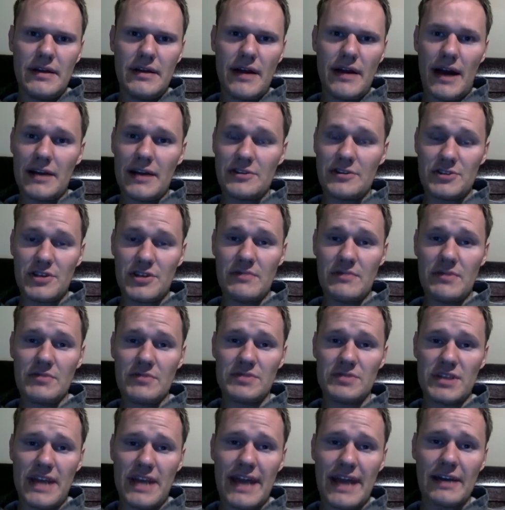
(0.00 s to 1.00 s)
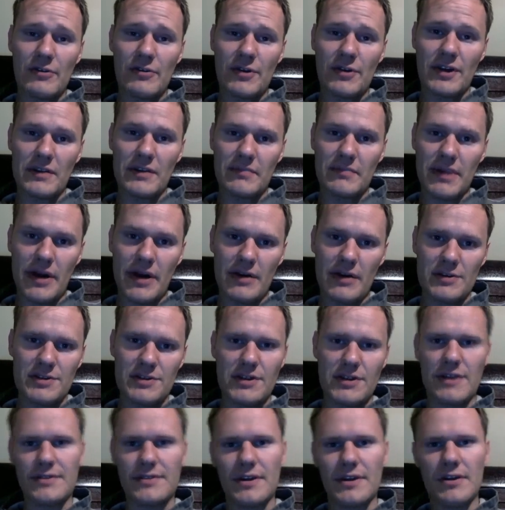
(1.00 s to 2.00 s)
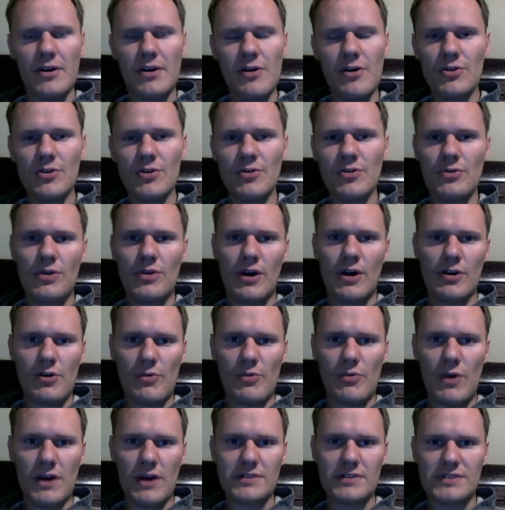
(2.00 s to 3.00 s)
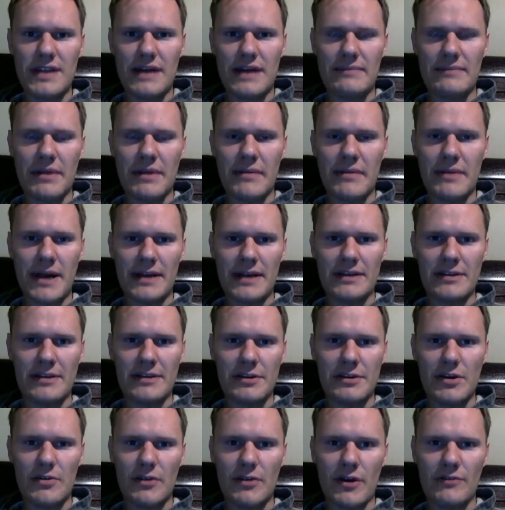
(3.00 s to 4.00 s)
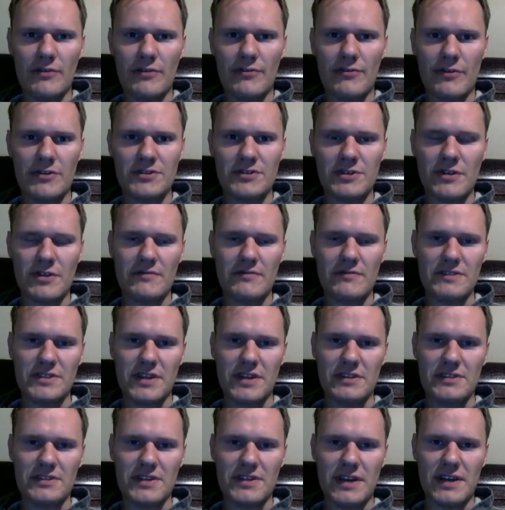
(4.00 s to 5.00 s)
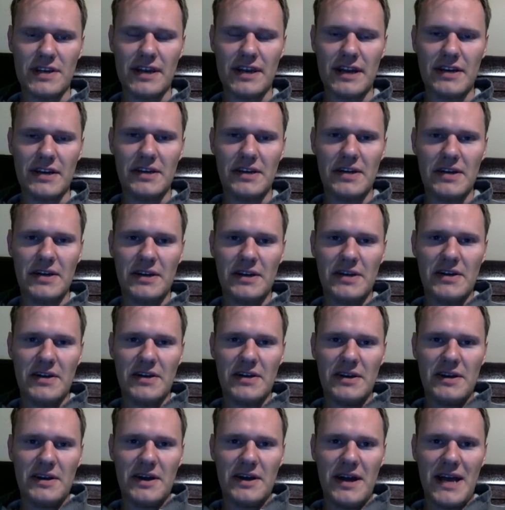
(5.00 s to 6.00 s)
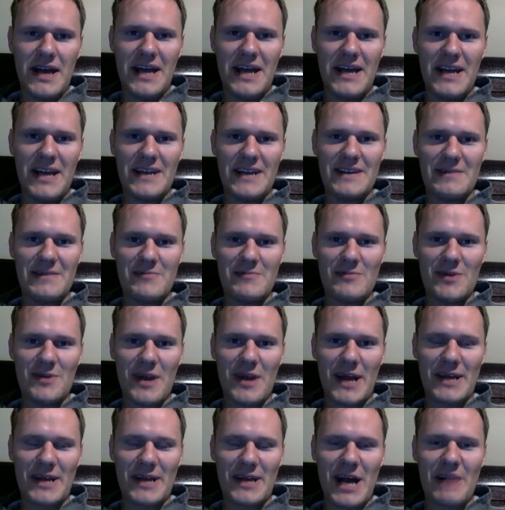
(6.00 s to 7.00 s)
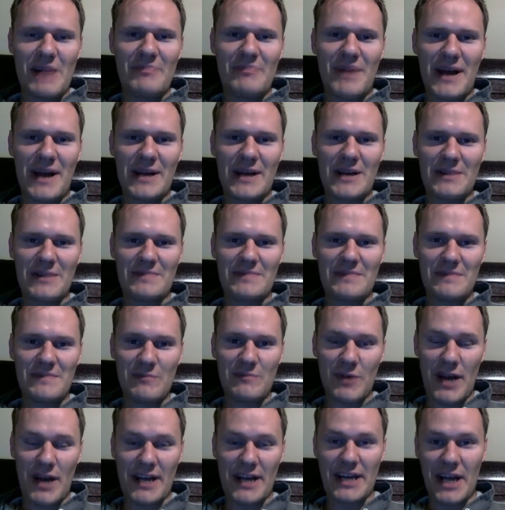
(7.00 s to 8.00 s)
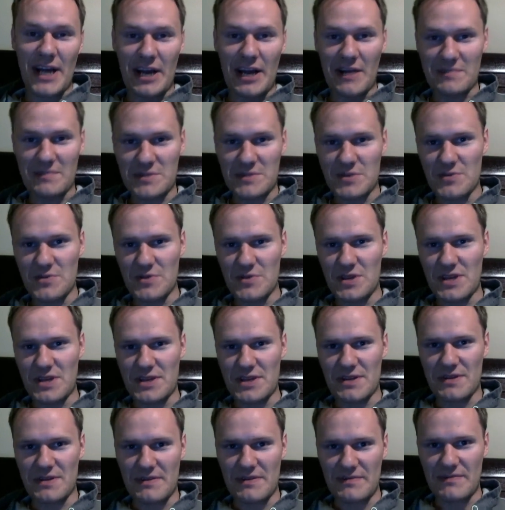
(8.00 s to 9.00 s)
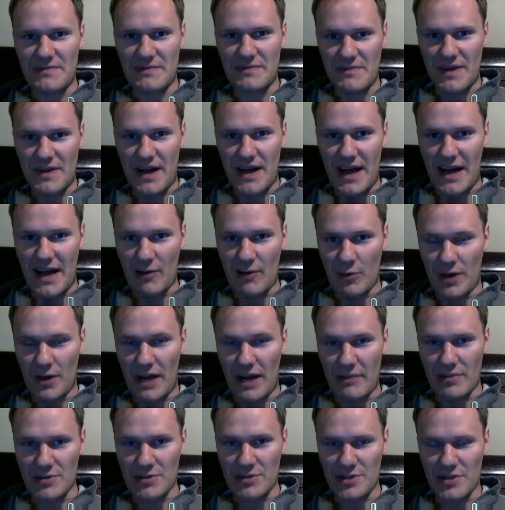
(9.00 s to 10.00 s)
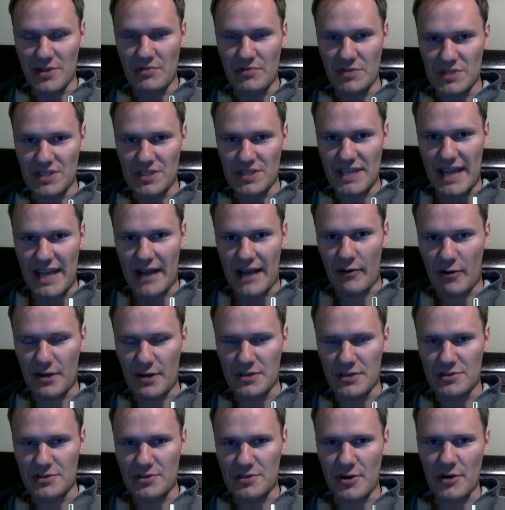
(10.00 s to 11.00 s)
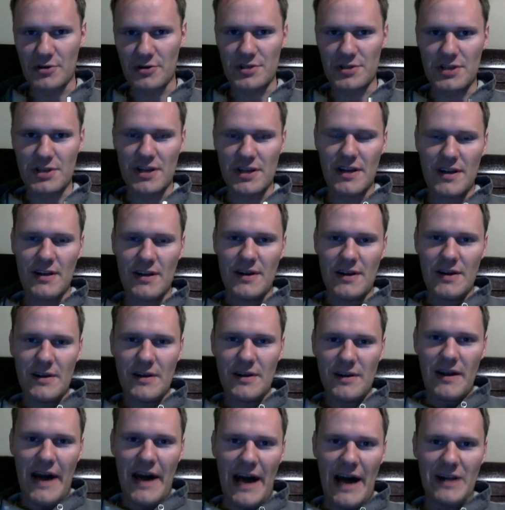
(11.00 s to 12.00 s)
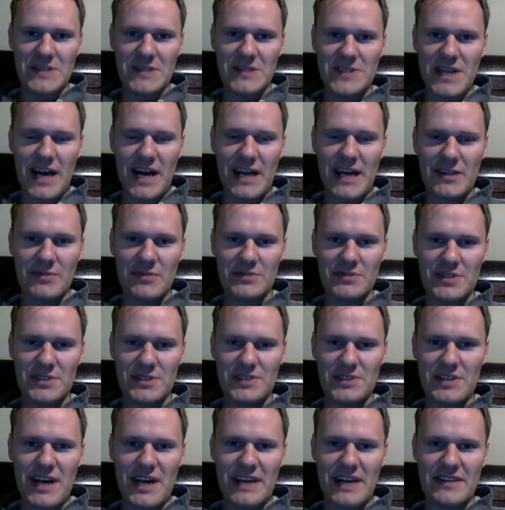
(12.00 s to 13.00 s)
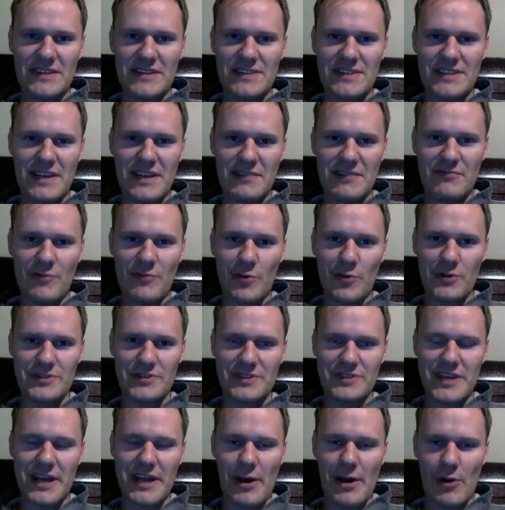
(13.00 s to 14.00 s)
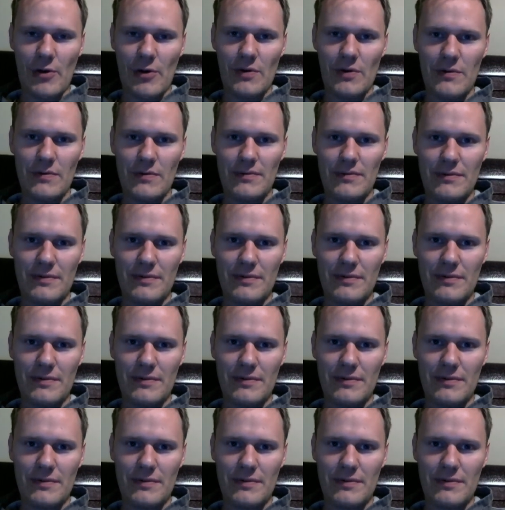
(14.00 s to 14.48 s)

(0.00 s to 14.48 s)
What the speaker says: I assumed it was an Anglican parish. So I thought, oh, cool, I'll go walk to that. Maybe I can go there for a service on Sunday. And when I got up to the what I presume was the Anglican church, outside there was a sign that said "for sale."